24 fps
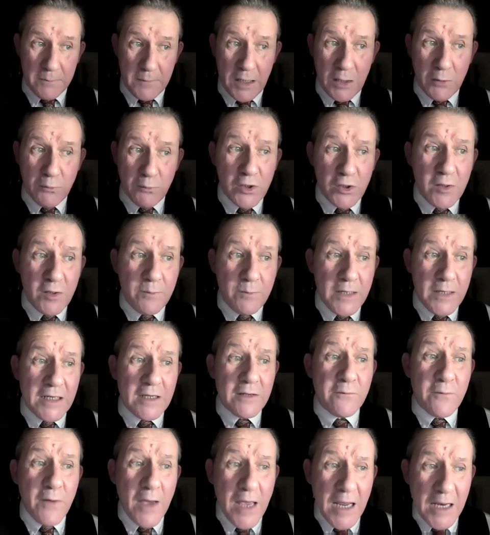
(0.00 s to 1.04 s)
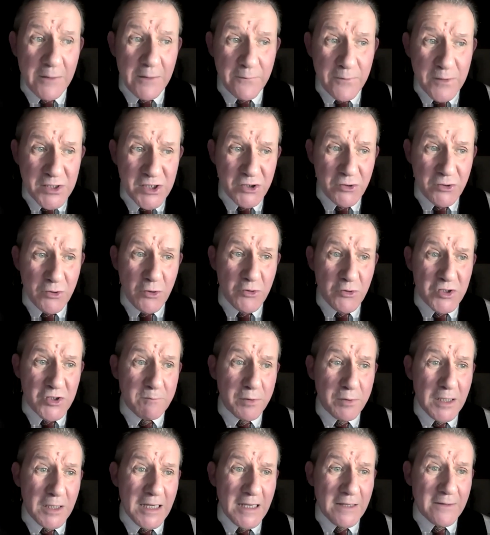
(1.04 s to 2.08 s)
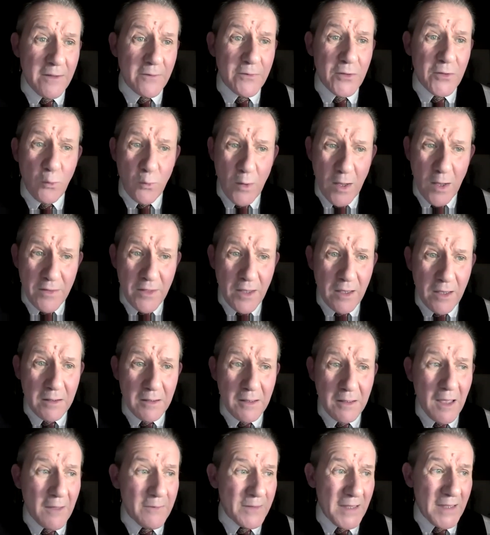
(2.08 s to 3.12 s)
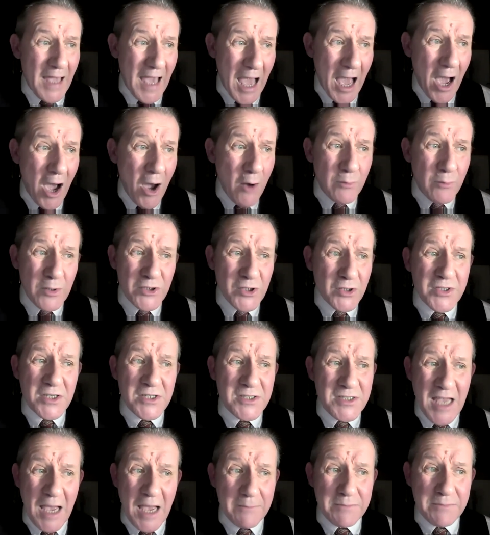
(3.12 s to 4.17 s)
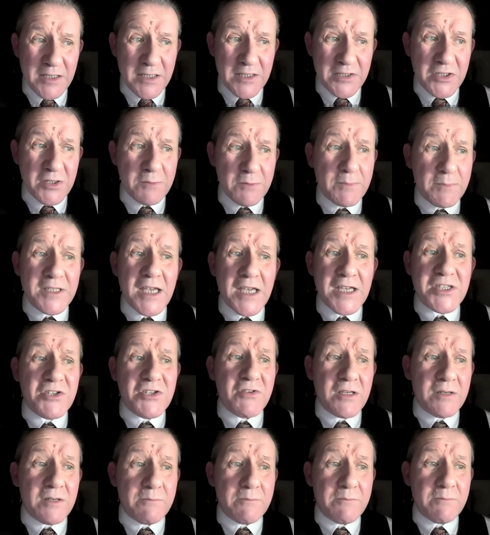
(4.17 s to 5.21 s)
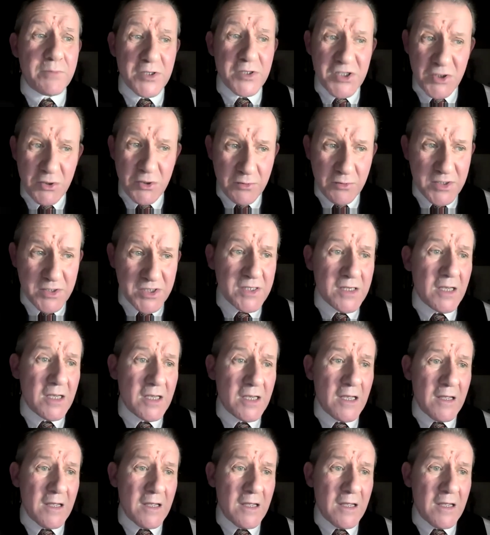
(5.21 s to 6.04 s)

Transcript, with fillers: It would have been in vain for Scrooge to plead that the weather and the hour were not adapted to pedestrian pursuits,